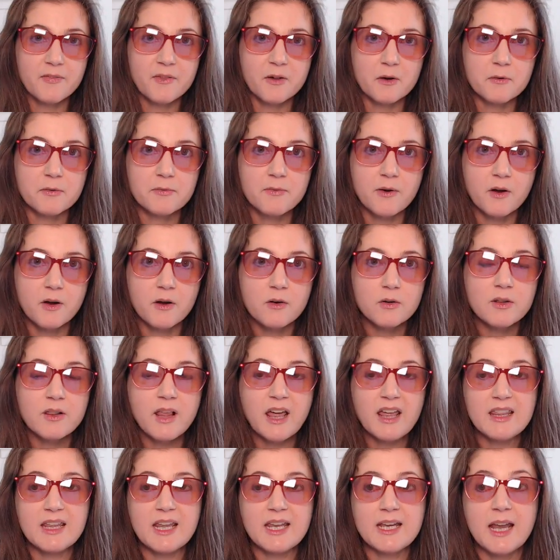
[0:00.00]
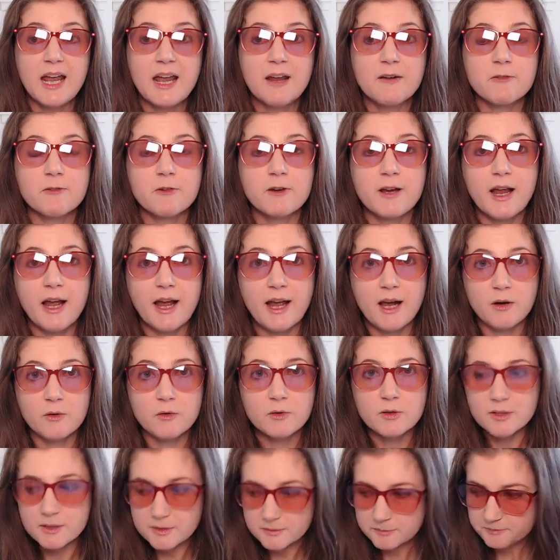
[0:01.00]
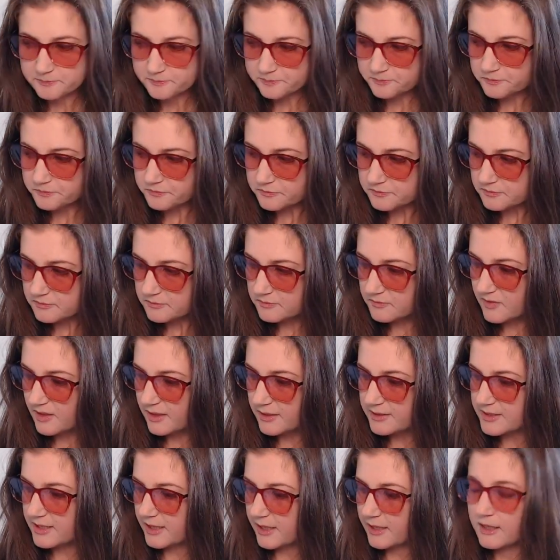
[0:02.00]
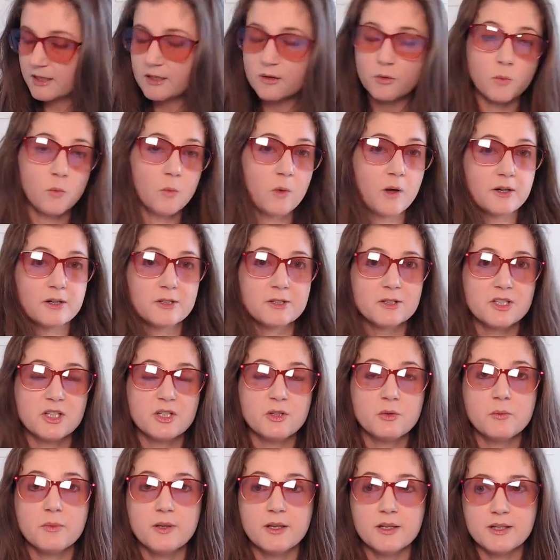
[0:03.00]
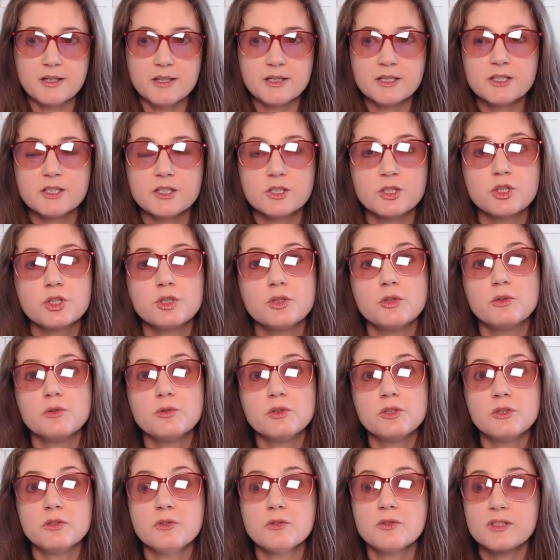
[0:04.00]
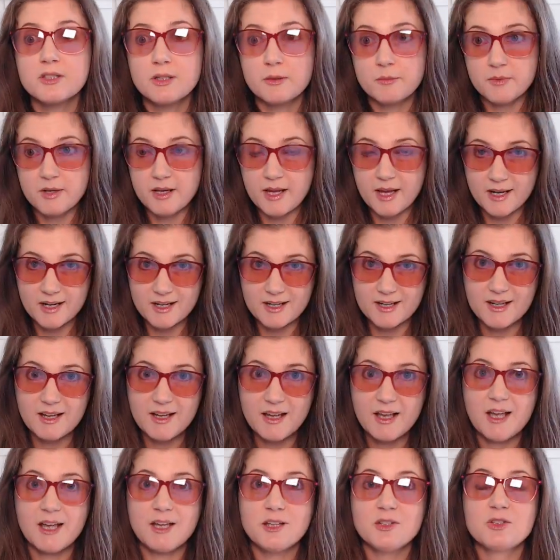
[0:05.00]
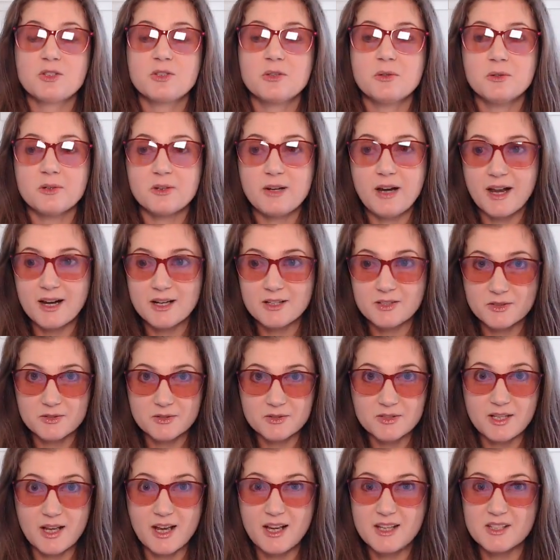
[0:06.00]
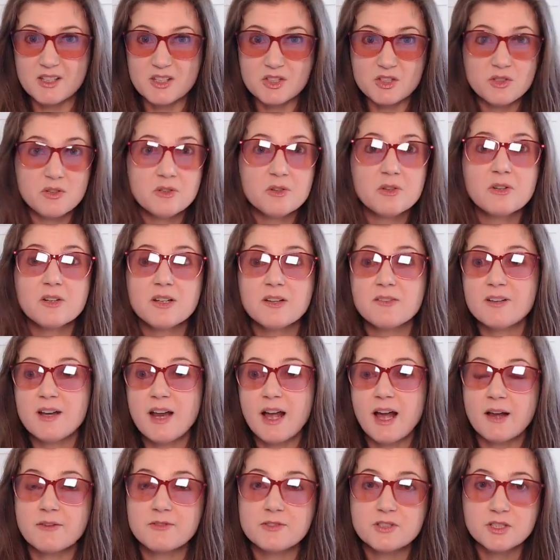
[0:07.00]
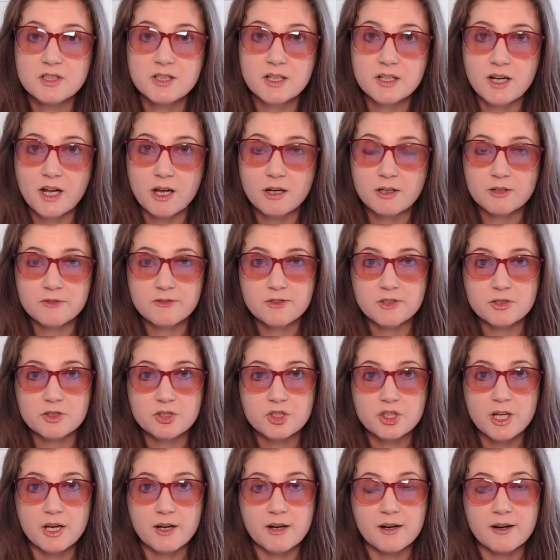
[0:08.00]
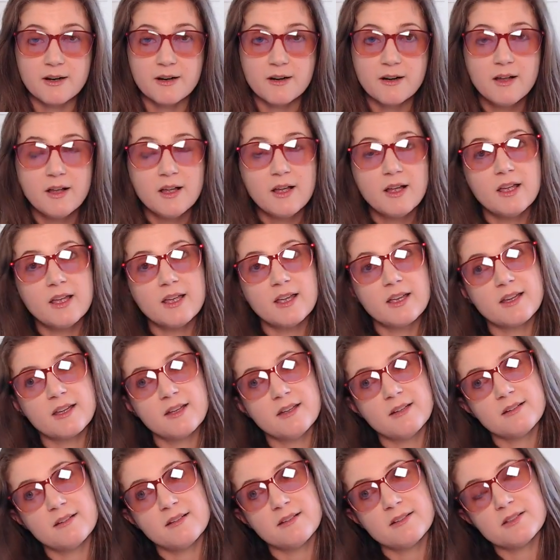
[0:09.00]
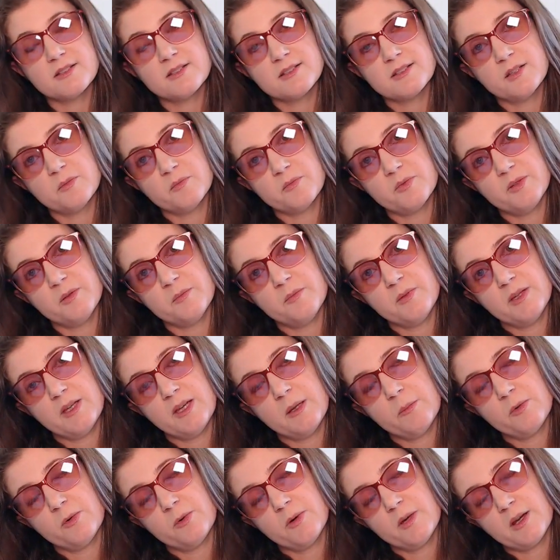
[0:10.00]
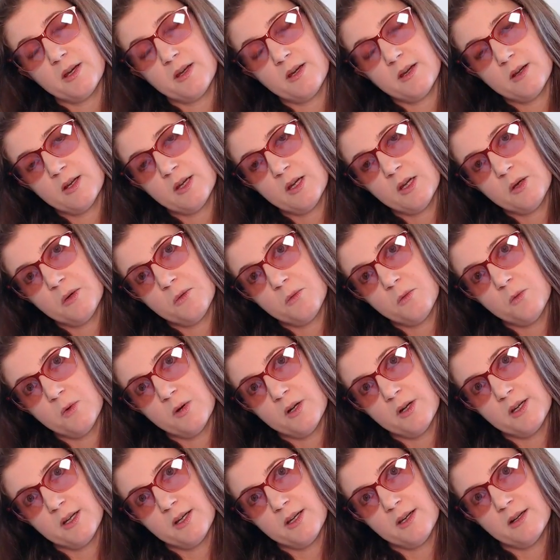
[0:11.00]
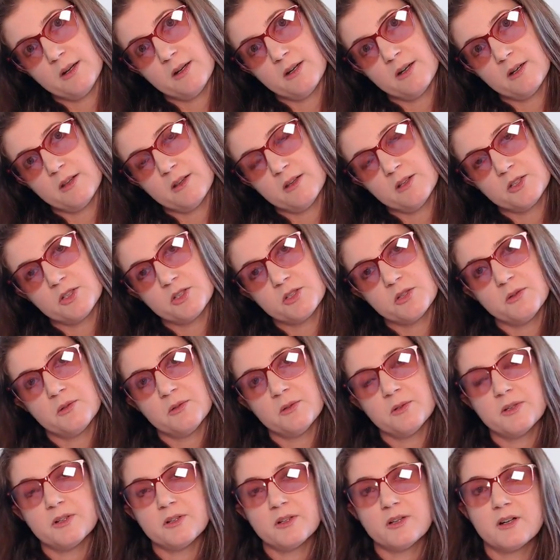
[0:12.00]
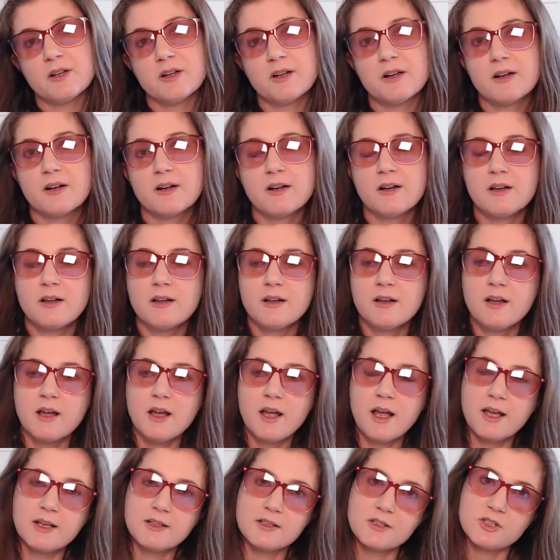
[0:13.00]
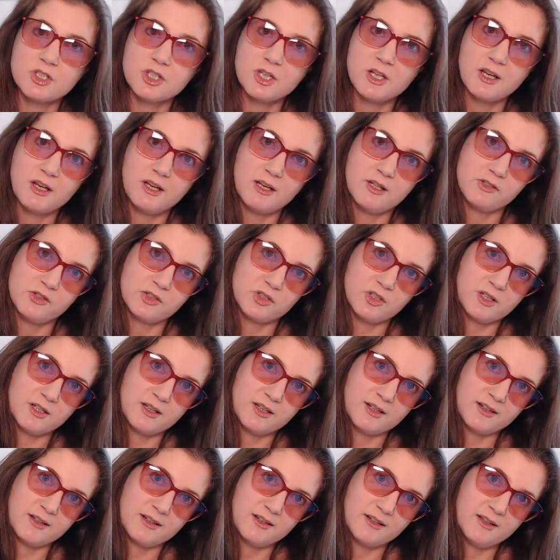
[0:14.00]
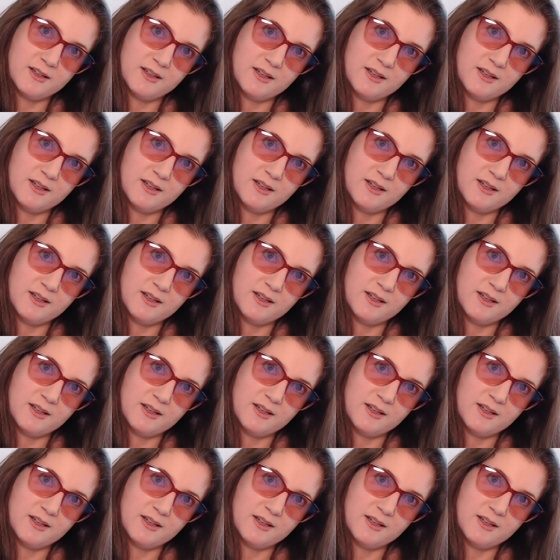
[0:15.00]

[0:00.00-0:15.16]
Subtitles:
their phone, and then every hour take 1 or 2 minutes to do some neck and shoulder exercises. You don't even have to get out of your chair. It can simply be bringing one ear to the shoulder and changing,